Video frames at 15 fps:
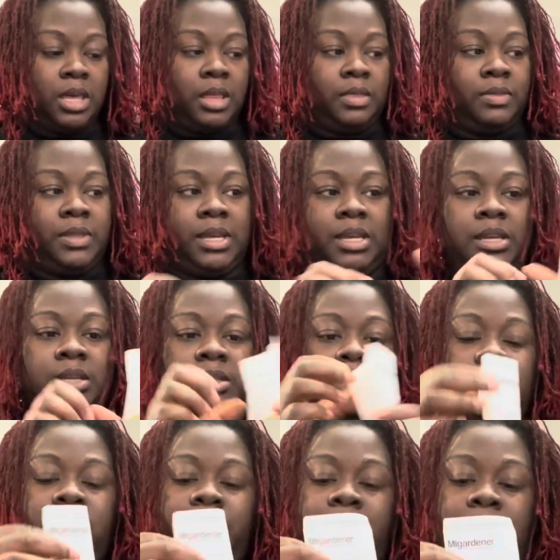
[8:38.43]
These
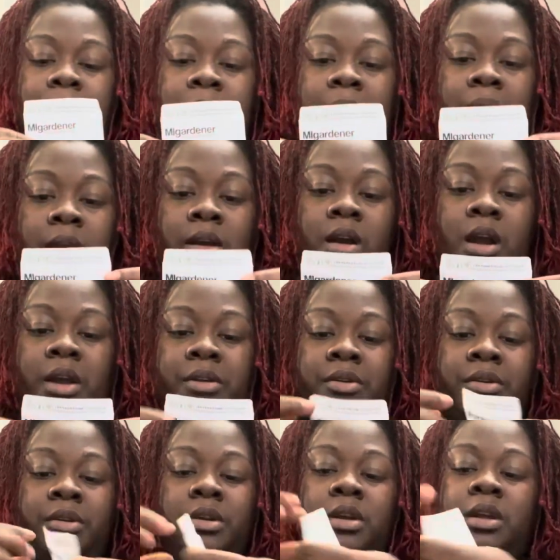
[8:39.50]
from In My
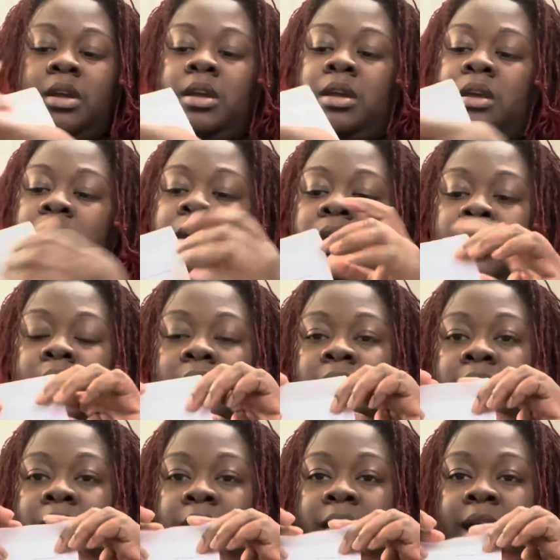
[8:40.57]
Gardener,
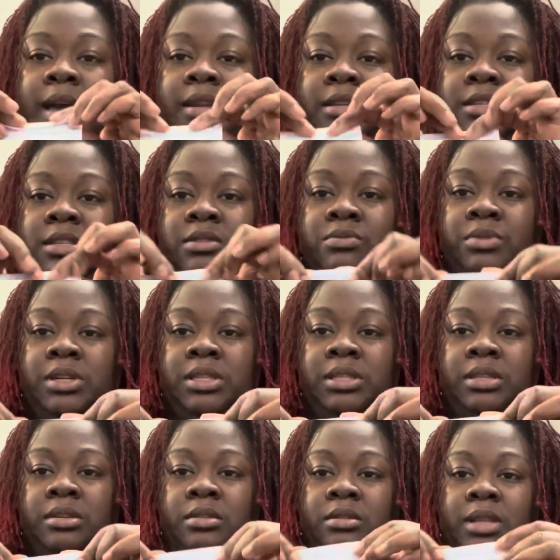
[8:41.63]
they kind of just
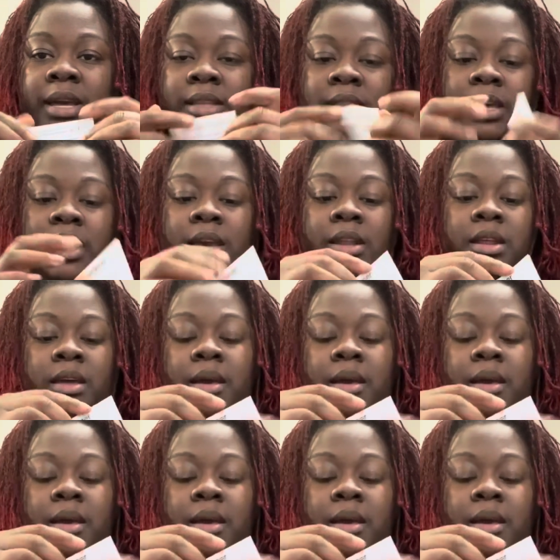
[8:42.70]
reseal like that